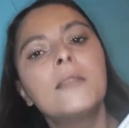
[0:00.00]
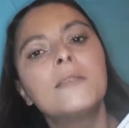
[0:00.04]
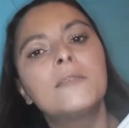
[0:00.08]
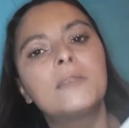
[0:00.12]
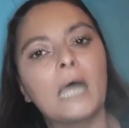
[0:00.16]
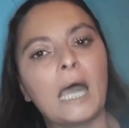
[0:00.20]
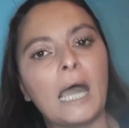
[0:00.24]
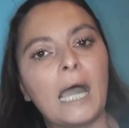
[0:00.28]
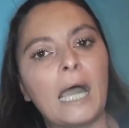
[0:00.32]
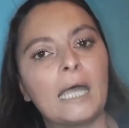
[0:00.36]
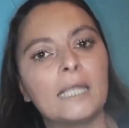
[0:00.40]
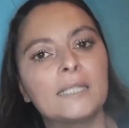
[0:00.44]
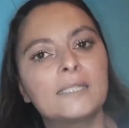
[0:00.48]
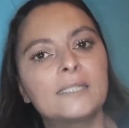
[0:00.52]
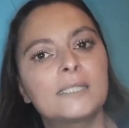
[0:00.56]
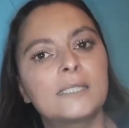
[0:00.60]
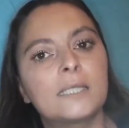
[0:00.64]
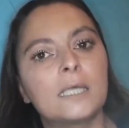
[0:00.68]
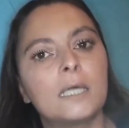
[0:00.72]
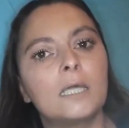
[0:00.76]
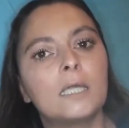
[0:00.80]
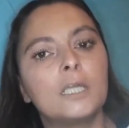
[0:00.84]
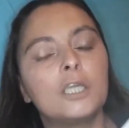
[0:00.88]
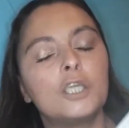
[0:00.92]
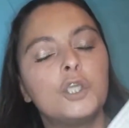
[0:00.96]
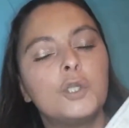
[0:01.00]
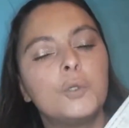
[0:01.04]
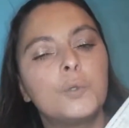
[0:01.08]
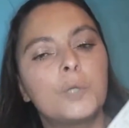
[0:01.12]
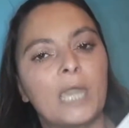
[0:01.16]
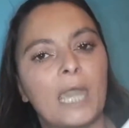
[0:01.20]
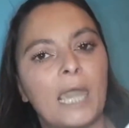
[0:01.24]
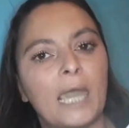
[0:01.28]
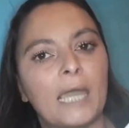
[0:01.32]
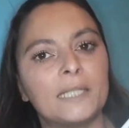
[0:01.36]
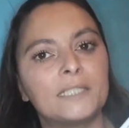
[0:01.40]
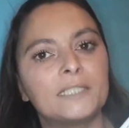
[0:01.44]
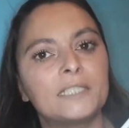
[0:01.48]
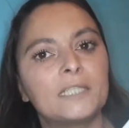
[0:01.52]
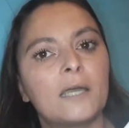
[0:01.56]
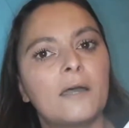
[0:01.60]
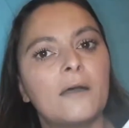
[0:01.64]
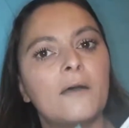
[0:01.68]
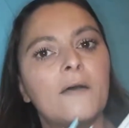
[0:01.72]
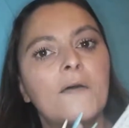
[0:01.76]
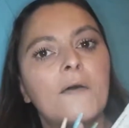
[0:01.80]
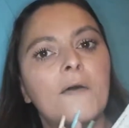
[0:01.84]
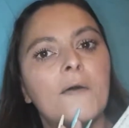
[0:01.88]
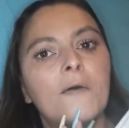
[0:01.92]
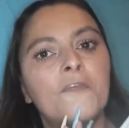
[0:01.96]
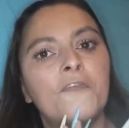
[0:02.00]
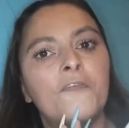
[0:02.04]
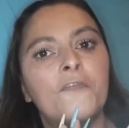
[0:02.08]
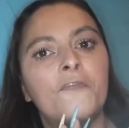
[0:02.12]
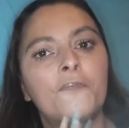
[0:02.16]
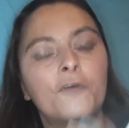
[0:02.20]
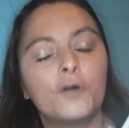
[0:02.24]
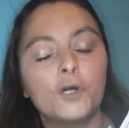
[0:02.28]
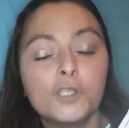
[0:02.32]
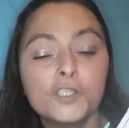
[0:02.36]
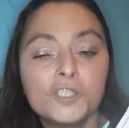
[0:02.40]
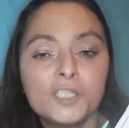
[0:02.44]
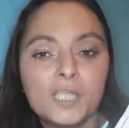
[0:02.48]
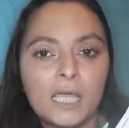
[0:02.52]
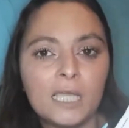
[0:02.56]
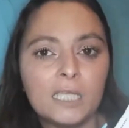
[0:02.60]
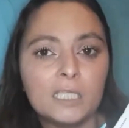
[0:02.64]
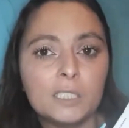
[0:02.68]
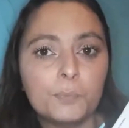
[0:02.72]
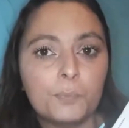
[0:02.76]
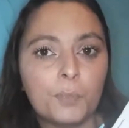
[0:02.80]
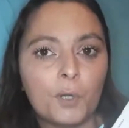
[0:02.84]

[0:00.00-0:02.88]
that's you get full-size